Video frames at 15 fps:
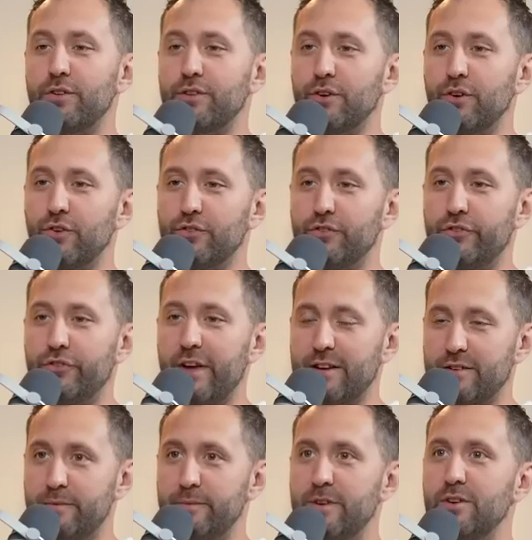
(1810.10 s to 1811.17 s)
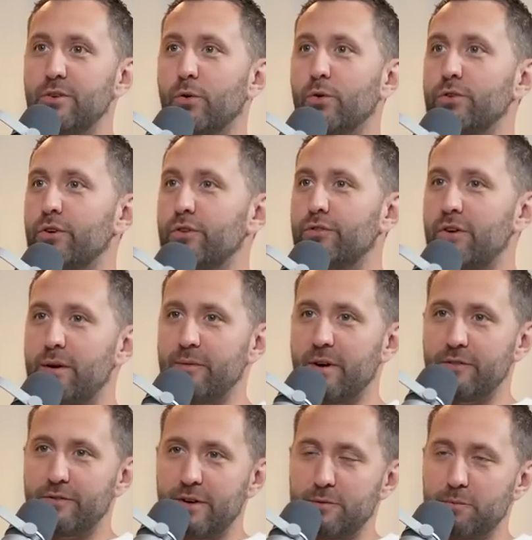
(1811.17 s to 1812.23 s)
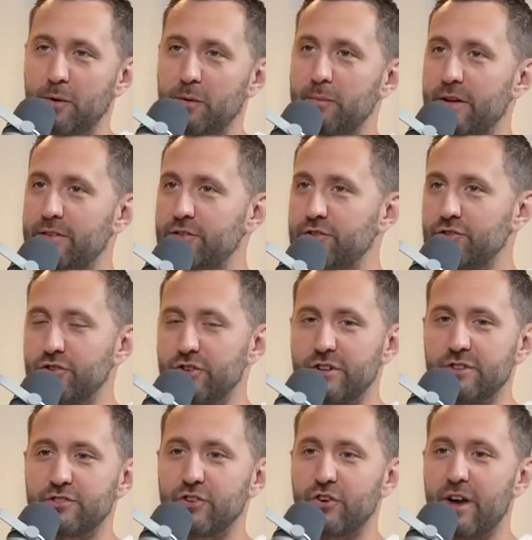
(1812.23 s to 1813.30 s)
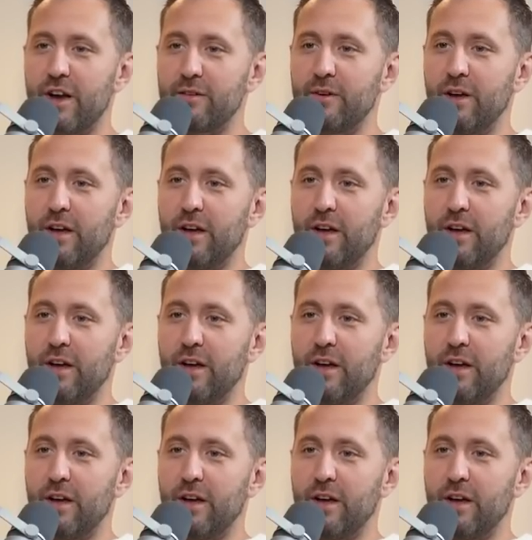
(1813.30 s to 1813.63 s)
or they'll text me or they'll find me on Facebook Messenger or Instagram.